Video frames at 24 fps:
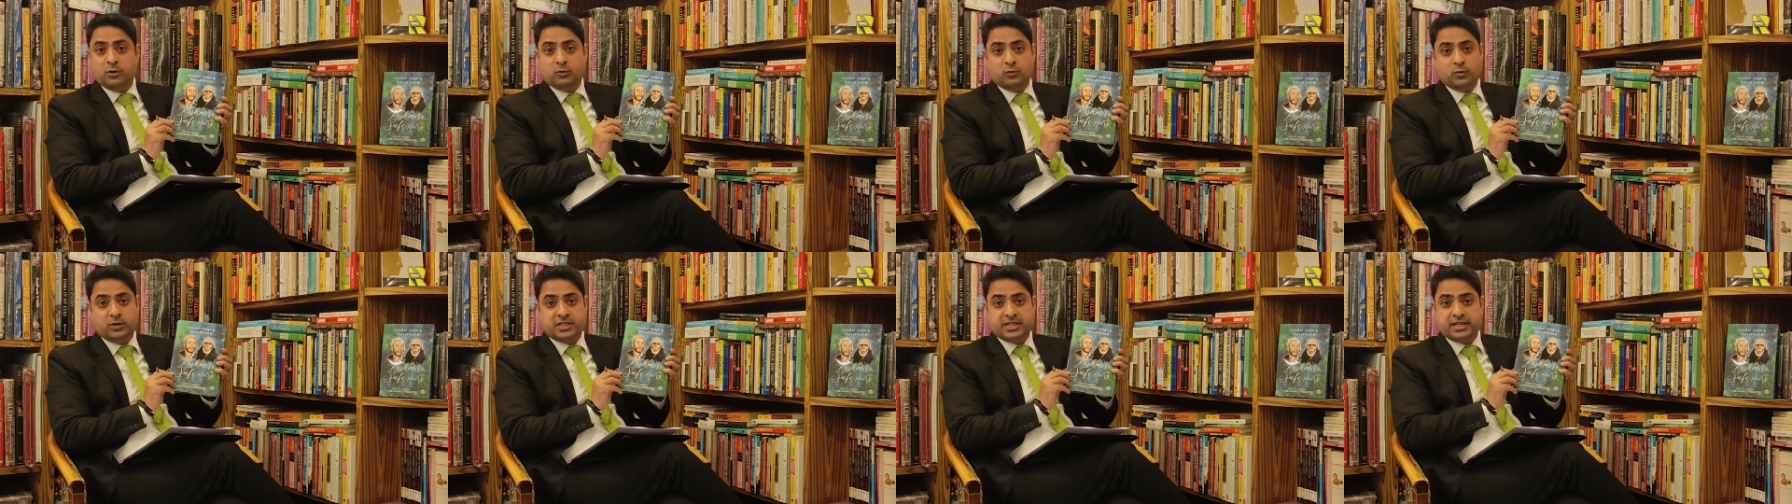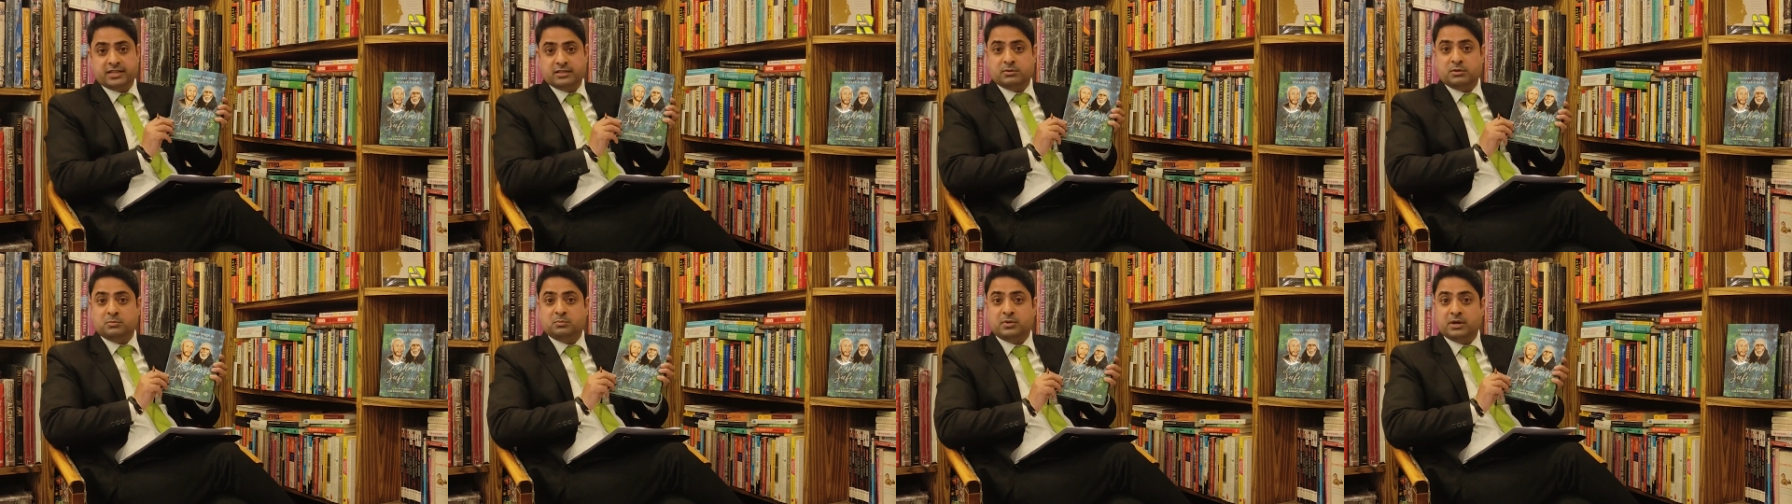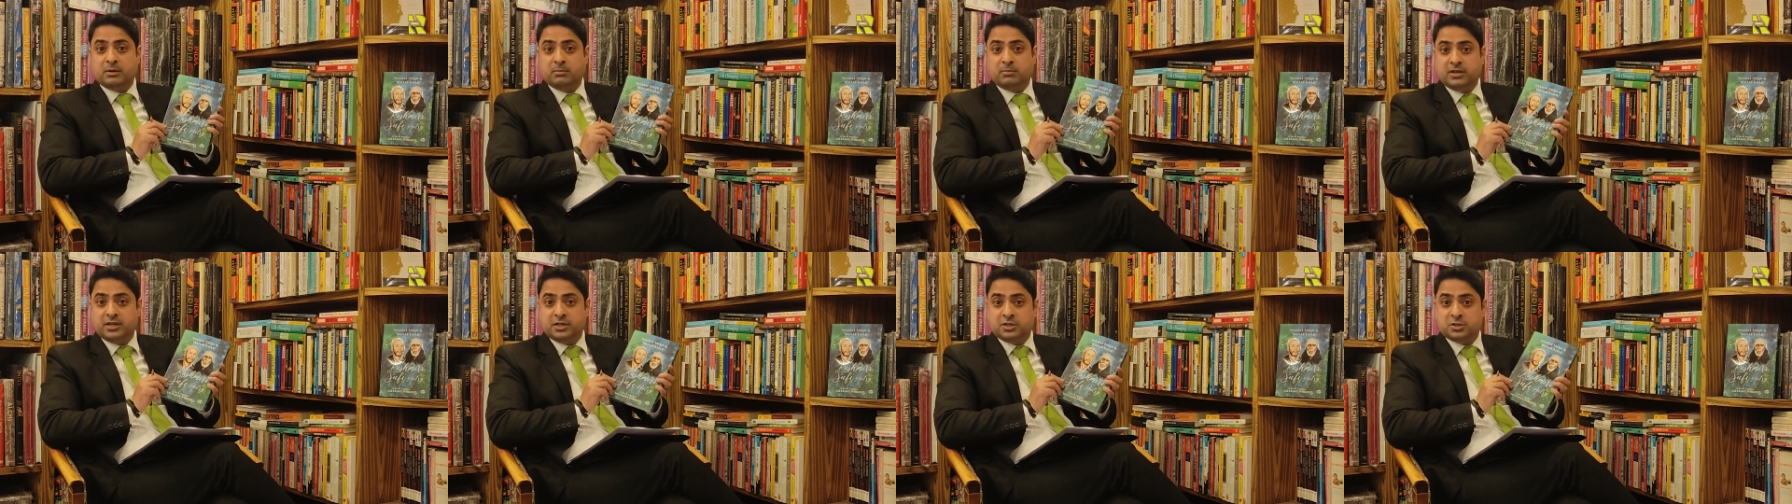which has been
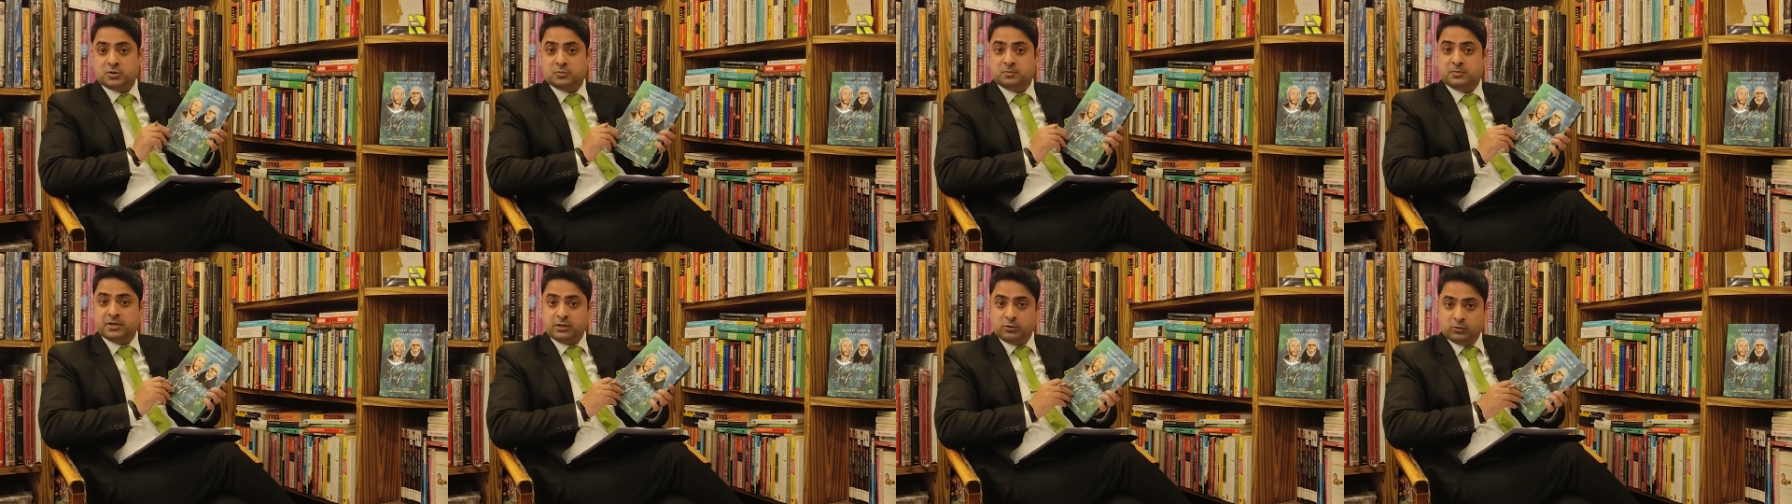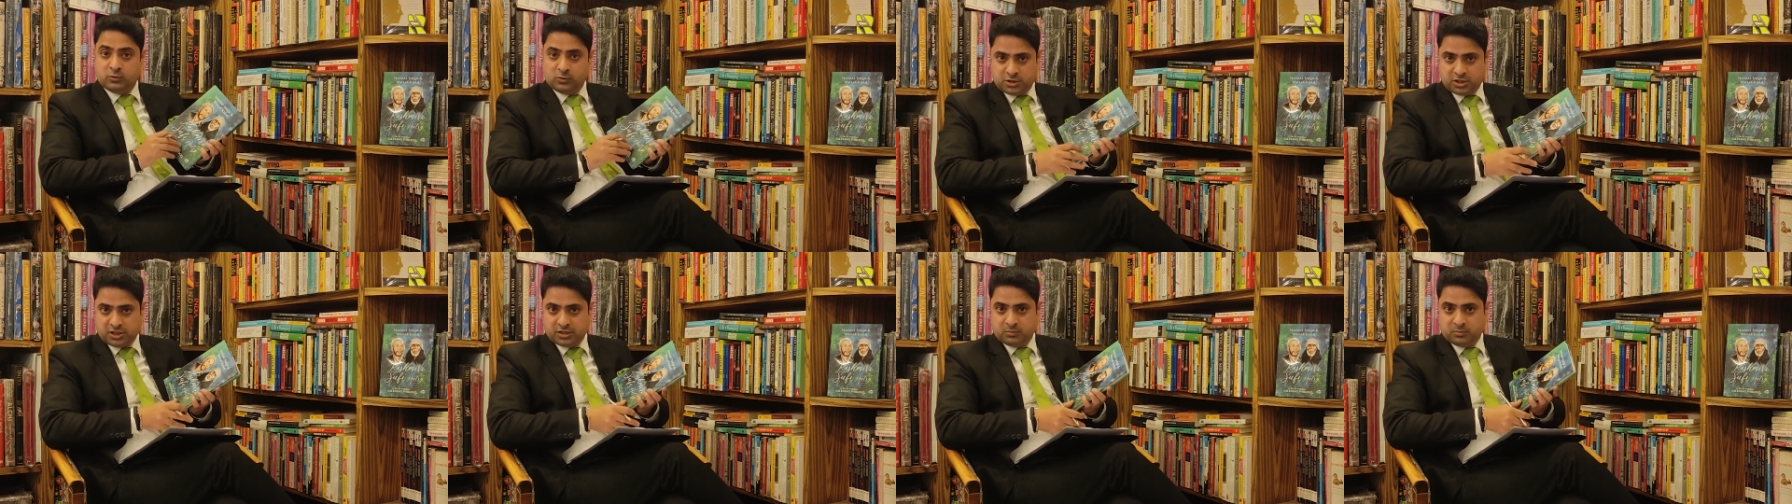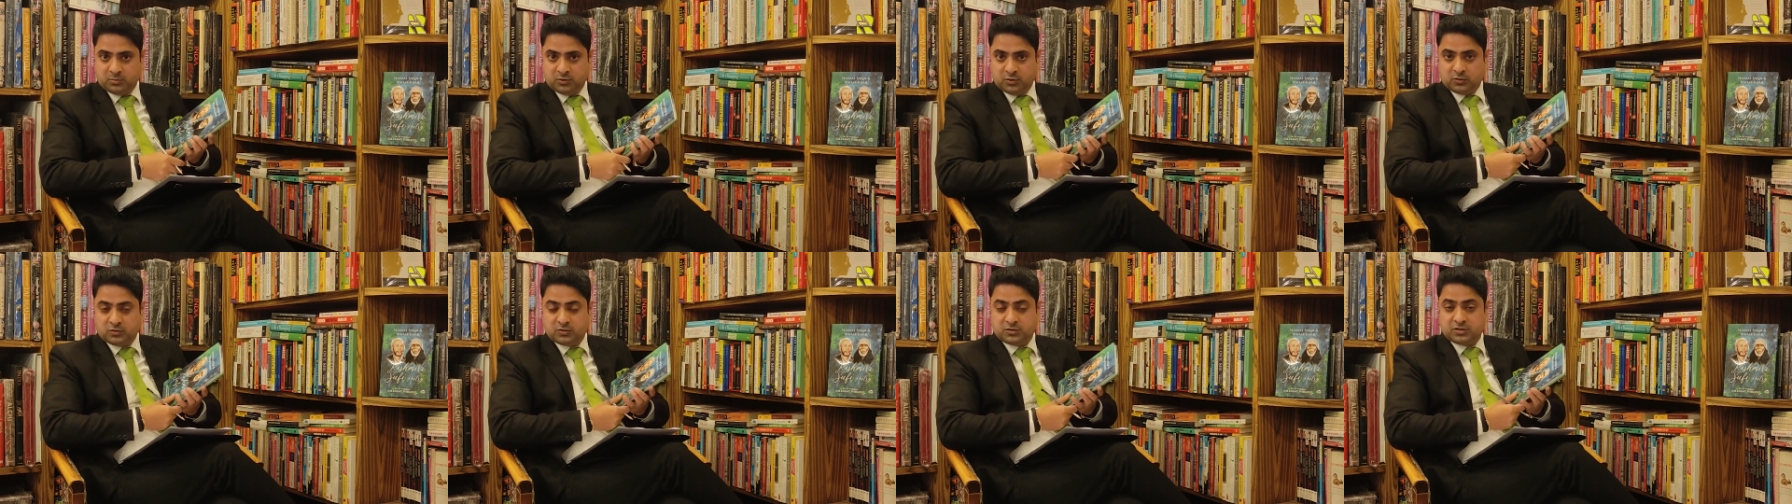published by
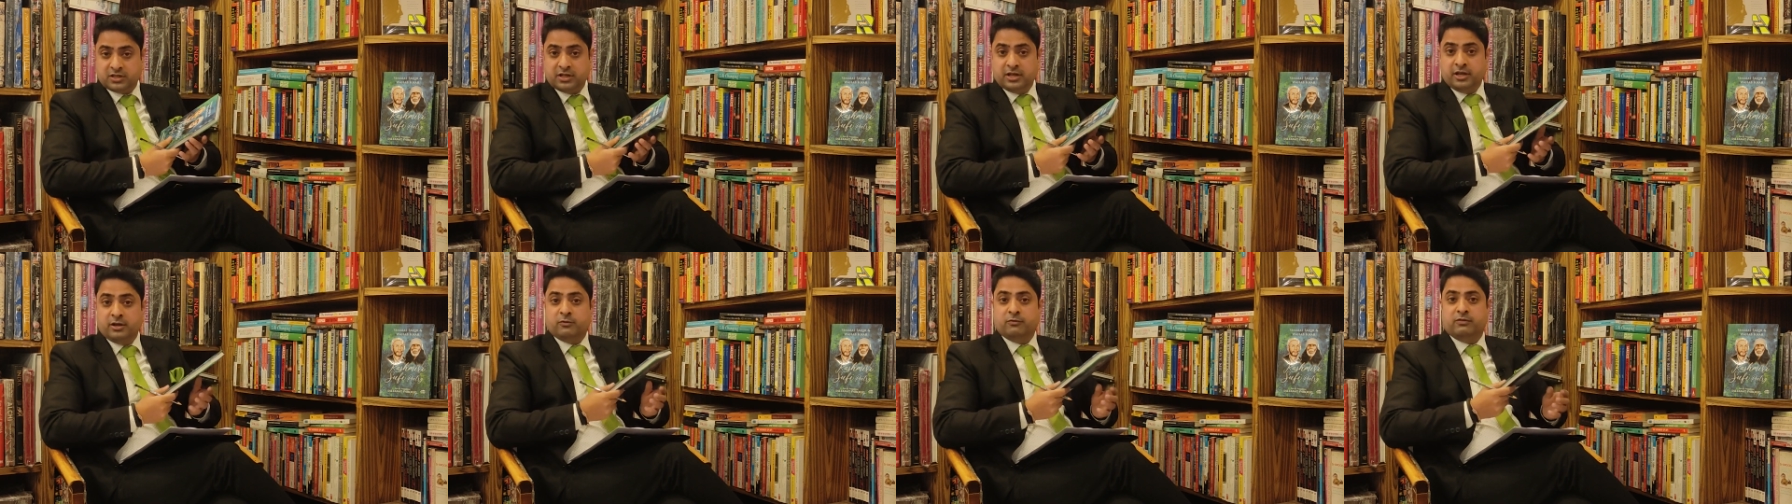Gulshan Books.